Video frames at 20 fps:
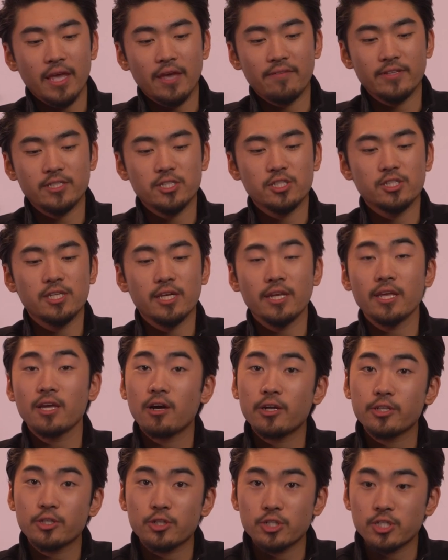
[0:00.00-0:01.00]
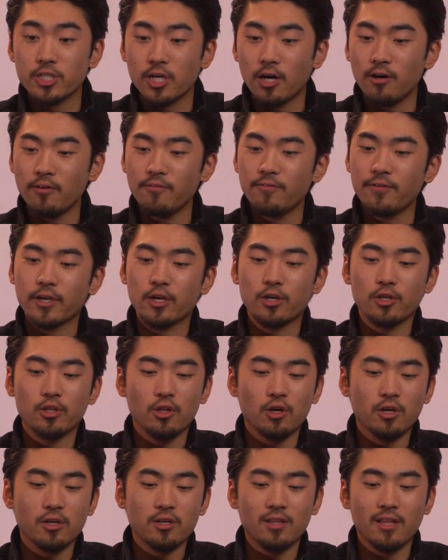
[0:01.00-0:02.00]
If it's sitting on your shelf, it could
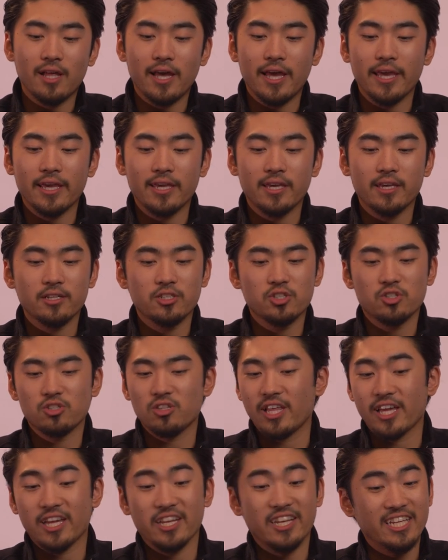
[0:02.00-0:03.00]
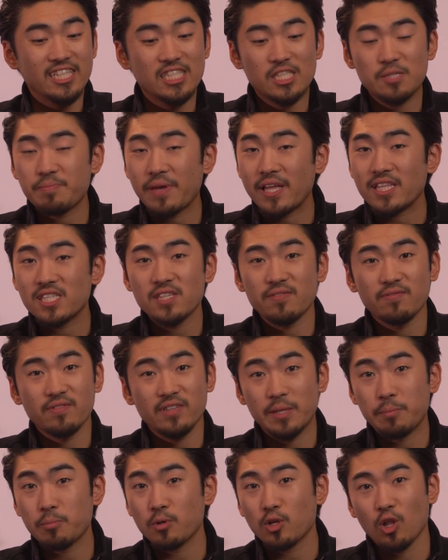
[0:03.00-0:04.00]
look like an
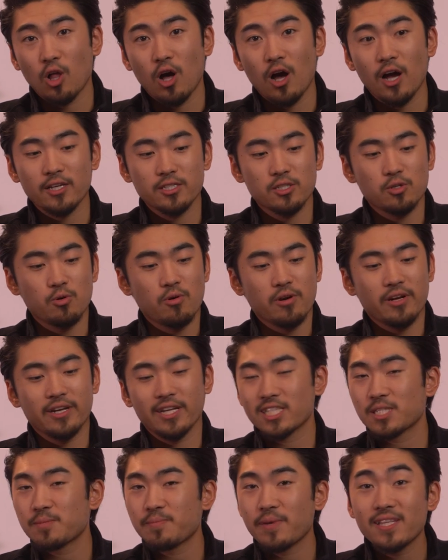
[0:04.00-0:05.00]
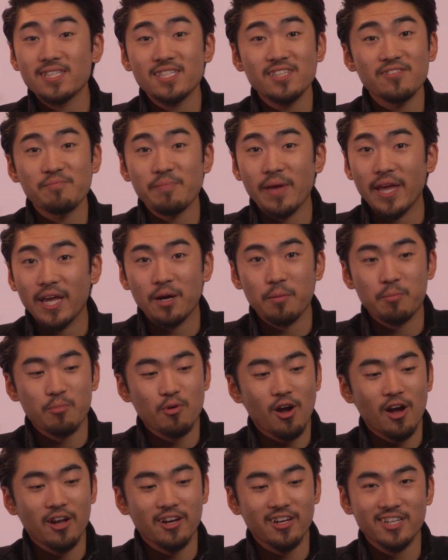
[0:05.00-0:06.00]
expensive lip gloss or an expensive makeup
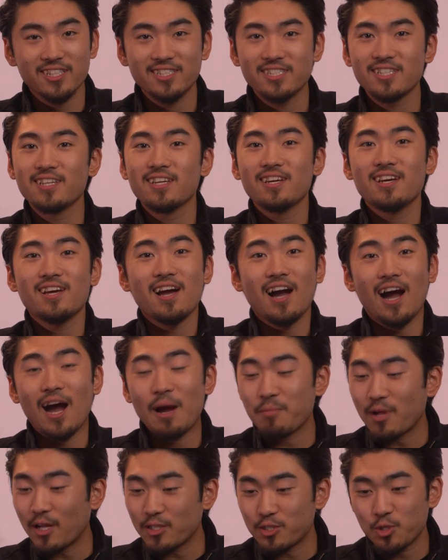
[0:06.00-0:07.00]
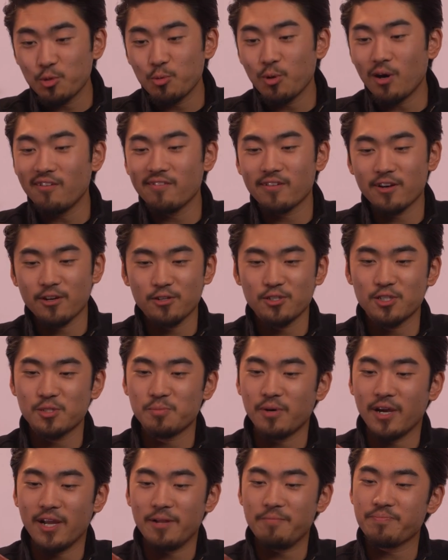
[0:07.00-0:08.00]
product. I'm not too well
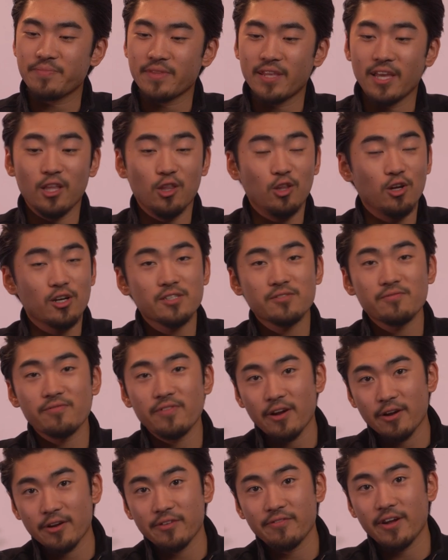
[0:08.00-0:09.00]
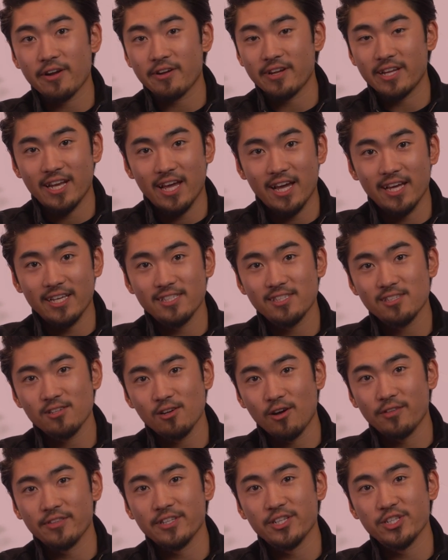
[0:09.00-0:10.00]
versed, but it looks very, very nice
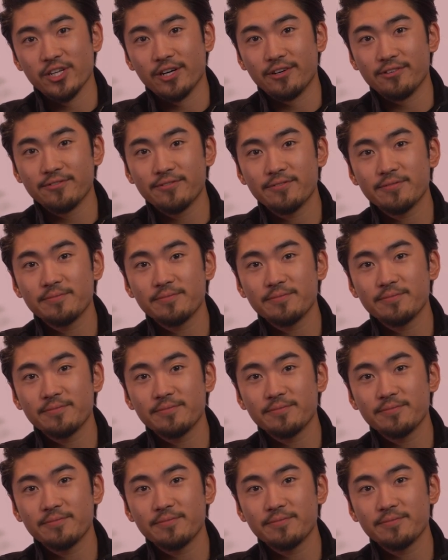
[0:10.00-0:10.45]
on the shelf.